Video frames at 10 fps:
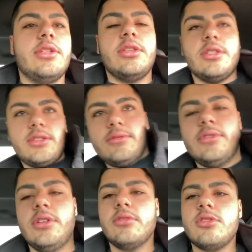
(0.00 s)
it's,
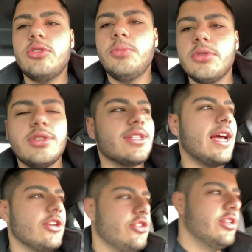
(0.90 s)
you know, it's super
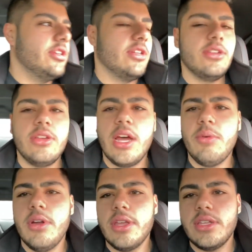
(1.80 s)
sketchy and I don't
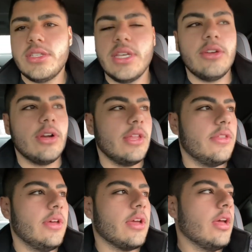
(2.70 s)
want to get sick or
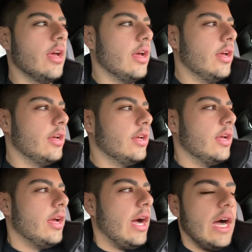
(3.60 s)
anything.
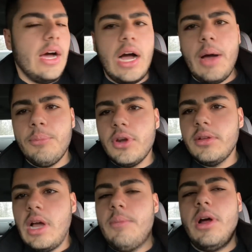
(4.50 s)
I'm probably
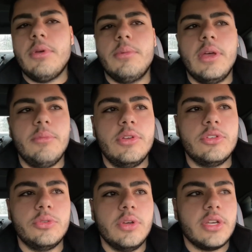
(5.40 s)
gonna be immune
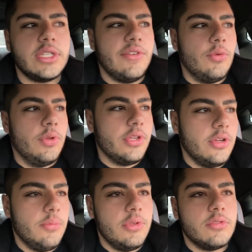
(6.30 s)
to it because I have a really
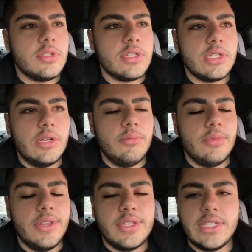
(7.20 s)
good immune system, but
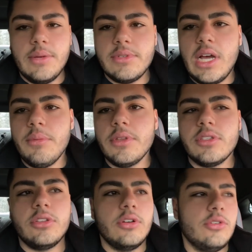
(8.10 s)
at the same time,
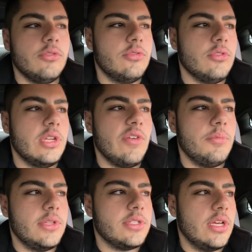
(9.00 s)
is, you know, you can never
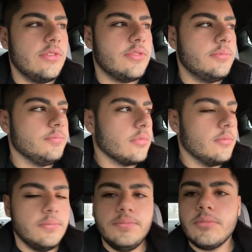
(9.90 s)
be safe.
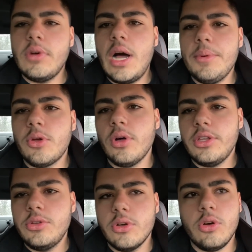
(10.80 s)
But I'm gonna
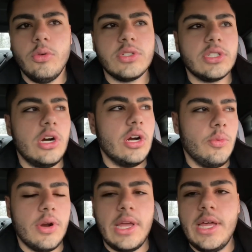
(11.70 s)
quickly do a cold start and
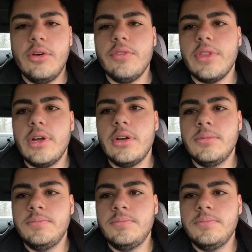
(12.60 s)
we're gonna head over there.